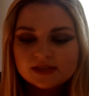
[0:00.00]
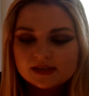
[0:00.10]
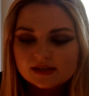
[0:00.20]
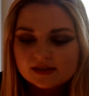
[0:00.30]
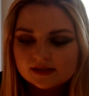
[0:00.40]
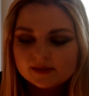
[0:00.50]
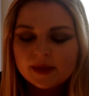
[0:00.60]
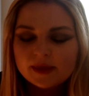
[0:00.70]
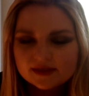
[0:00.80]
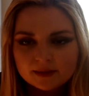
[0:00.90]
To
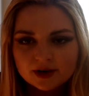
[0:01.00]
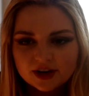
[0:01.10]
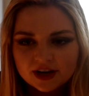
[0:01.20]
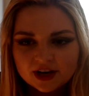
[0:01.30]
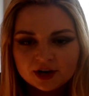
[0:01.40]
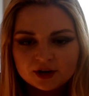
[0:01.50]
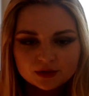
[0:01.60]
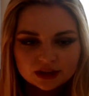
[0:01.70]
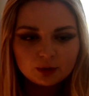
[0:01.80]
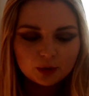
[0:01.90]
spend the summer here and
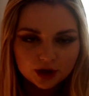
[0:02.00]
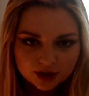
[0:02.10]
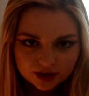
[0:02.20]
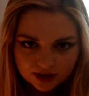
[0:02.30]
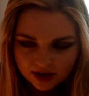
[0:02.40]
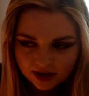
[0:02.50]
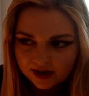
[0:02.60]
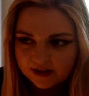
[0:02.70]
really work uh,